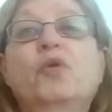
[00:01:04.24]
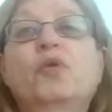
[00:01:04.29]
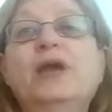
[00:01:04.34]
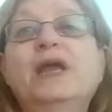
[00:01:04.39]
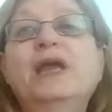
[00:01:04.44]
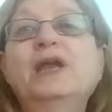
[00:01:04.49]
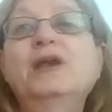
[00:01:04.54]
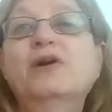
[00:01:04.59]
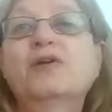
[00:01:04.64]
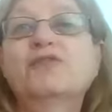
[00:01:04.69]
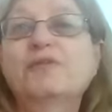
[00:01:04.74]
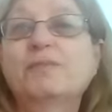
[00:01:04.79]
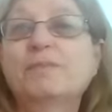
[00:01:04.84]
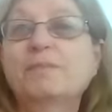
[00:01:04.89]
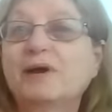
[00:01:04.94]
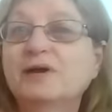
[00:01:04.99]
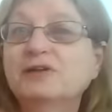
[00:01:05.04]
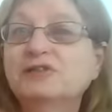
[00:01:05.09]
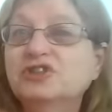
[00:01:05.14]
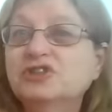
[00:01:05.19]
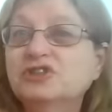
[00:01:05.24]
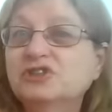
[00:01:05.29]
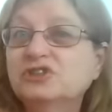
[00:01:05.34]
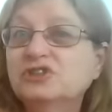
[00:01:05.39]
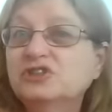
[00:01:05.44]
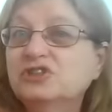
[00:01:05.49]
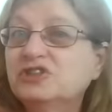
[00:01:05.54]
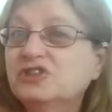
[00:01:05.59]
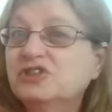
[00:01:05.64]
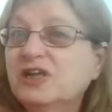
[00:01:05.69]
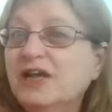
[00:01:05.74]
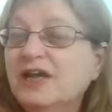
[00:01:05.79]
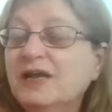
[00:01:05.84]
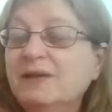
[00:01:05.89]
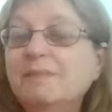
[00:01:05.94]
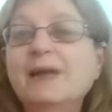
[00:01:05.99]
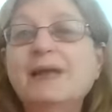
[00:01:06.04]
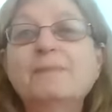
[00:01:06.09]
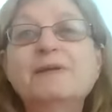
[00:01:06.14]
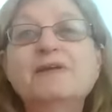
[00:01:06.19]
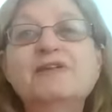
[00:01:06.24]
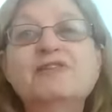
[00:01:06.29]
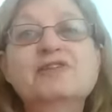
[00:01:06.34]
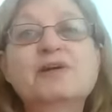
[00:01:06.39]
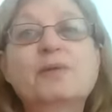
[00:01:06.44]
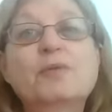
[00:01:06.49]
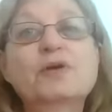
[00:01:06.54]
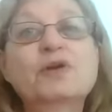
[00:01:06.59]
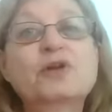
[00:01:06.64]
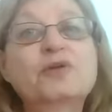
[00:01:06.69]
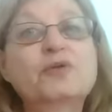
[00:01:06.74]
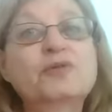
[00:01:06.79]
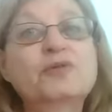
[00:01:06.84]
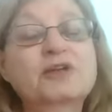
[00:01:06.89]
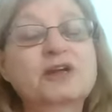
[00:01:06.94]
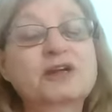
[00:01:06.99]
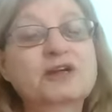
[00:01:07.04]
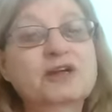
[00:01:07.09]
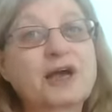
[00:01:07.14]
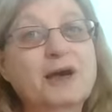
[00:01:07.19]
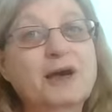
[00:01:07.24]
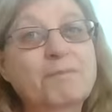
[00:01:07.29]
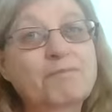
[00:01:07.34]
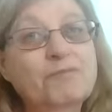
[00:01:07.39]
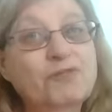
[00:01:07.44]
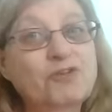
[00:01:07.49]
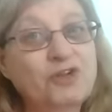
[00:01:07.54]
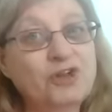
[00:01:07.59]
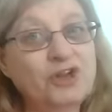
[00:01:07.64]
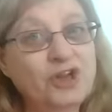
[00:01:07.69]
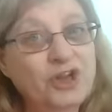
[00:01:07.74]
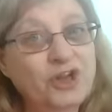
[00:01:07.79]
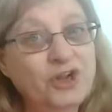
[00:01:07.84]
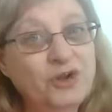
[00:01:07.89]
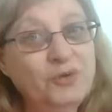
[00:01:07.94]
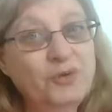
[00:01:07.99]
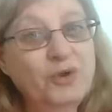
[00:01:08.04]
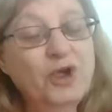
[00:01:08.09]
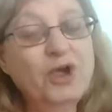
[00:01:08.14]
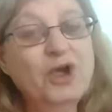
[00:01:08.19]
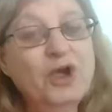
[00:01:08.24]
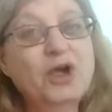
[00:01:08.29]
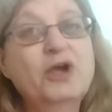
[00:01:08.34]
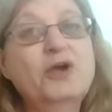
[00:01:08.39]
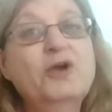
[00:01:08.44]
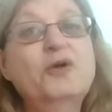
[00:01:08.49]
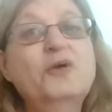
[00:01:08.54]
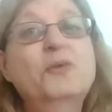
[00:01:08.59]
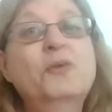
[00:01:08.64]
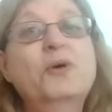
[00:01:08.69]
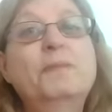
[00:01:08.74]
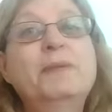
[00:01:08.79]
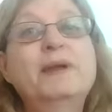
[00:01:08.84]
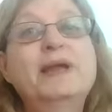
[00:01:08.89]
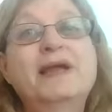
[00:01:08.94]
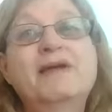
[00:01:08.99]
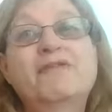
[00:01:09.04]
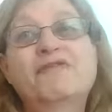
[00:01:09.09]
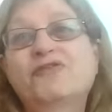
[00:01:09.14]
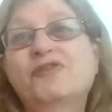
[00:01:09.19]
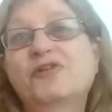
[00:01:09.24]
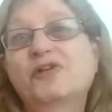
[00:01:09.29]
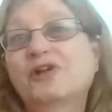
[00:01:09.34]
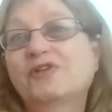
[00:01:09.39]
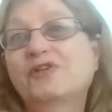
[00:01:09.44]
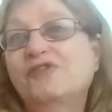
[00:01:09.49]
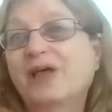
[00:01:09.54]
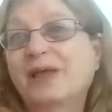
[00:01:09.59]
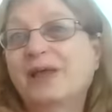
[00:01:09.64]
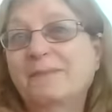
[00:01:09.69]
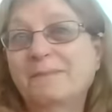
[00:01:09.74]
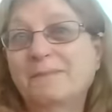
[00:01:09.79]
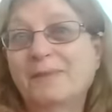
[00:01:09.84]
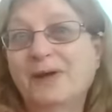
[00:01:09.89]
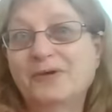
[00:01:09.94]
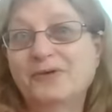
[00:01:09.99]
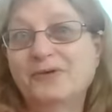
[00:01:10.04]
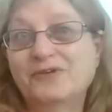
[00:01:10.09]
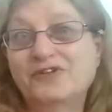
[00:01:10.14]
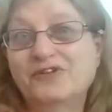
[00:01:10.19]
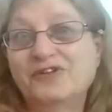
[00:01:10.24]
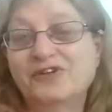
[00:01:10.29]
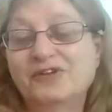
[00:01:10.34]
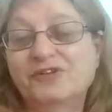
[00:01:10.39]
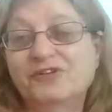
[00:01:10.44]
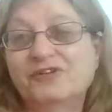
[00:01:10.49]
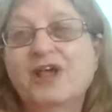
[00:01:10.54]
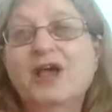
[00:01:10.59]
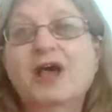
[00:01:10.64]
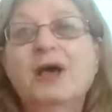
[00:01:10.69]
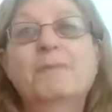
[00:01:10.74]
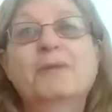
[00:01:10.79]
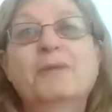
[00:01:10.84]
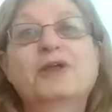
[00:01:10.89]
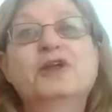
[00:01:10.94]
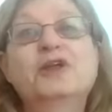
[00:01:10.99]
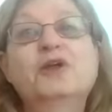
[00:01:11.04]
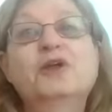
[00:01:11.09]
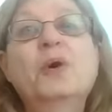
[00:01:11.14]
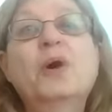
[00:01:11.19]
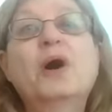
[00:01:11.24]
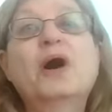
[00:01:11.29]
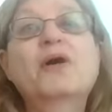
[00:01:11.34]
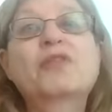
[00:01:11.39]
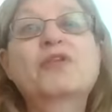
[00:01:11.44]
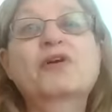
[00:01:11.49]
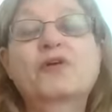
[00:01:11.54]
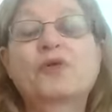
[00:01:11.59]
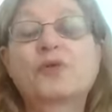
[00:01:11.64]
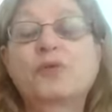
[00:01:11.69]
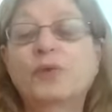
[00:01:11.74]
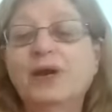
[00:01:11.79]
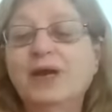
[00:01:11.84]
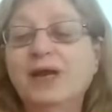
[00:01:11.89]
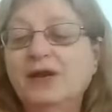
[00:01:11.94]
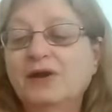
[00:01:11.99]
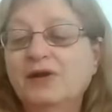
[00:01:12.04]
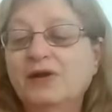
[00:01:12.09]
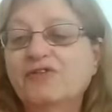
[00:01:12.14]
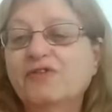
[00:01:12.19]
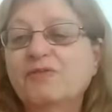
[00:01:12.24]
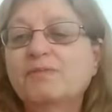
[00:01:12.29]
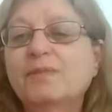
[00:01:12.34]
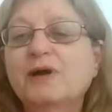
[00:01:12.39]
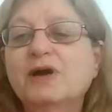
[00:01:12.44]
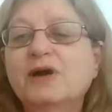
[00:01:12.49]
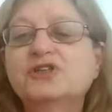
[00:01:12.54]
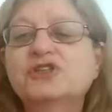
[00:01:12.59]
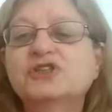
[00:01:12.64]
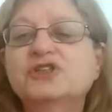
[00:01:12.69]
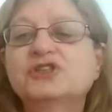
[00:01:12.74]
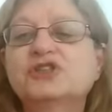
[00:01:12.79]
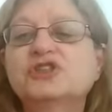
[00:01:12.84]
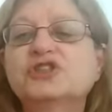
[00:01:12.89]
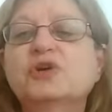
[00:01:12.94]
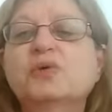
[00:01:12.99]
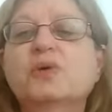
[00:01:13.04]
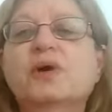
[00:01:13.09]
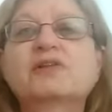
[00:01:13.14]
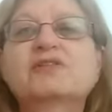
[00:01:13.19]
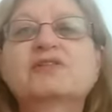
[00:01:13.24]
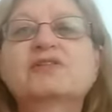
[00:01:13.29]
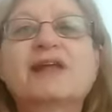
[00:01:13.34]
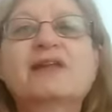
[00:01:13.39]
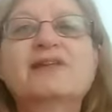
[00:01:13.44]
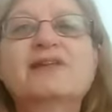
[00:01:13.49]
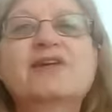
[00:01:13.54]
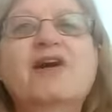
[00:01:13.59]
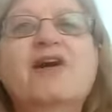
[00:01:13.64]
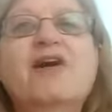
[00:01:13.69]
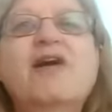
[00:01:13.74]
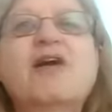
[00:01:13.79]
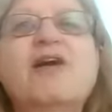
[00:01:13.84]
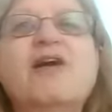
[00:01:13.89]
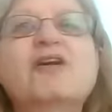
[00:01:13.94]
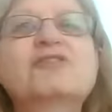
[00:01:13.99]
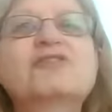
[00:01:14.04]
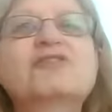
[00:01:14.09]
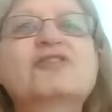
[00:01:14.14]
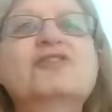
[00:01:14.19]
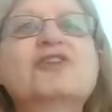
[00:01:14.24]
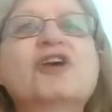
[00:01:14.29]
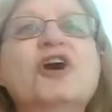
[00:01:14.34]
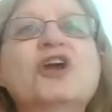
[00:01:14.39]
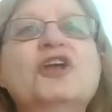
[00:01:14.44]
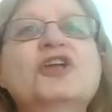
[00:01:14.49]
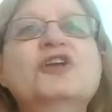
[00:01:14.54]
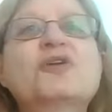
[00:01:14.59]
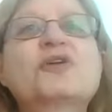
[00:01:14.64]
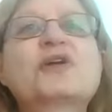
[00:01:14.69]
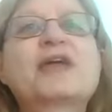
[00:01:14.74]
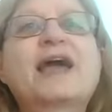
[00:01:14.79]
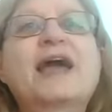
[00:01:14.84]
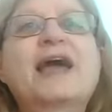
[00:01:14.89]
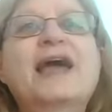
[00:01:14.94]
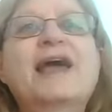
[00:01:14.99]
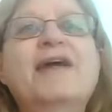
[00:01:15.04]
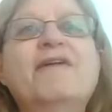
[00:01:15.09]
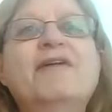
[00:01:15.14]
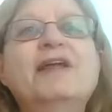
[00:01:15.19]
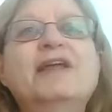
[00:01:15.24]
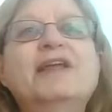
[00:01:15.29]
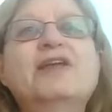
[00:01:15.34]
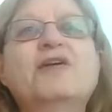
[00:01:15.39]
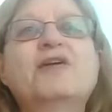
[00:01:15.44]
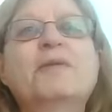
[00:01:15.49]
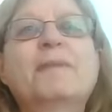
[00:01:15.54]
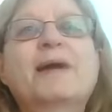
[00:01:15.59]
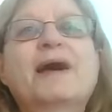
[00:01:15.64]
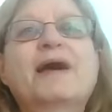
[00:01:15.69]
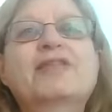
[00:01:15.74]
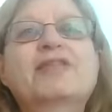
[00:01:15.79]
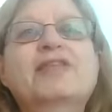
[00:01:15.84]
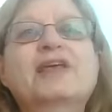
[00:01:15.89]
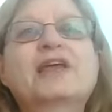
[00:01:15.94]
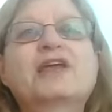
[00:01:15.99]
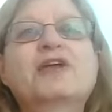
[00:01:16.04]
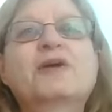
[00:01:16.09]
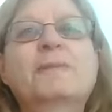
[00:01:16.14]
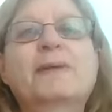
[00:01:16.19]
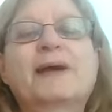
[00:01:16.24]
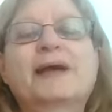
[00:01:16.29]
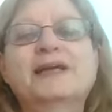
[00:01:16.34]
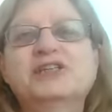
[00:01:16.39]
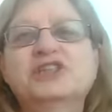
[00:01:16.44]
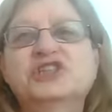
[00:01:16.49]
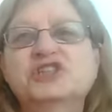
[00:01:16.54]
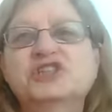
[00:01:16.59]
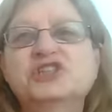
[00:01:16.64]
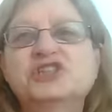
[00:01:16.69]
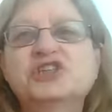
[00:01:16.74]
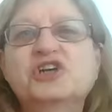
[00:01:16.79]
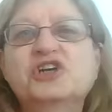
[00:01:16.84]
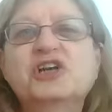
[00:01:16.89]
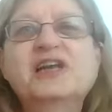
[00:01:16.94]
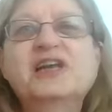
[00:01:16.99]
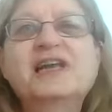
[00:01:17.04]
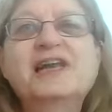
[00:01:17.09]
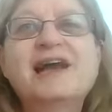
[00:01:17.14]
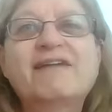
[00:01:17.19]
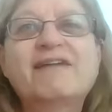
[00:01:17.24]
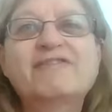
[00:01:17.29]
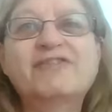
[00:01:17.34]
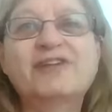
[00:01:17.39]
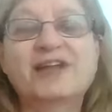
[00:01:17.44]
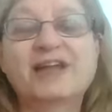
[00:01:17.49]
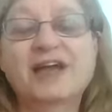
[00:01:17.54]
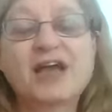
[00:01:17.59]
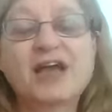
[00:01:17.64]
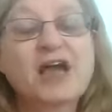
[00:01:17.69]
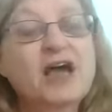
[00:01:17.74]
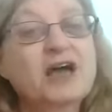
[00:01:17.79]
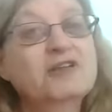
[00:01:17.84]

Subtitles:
Queen of Emotions today, maybe someone who is going to come to you who will be full of emotions, but you are the Queen of Emotions. You are tender-hearted, you're caring, you're empathic, you're patient, you're loving.